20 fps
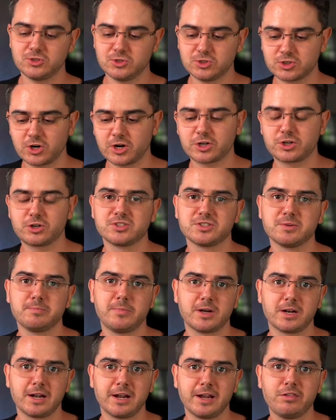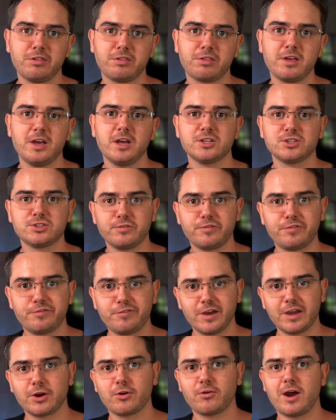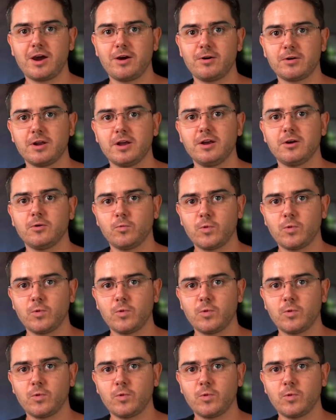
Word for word: to structure as a monolith to figure out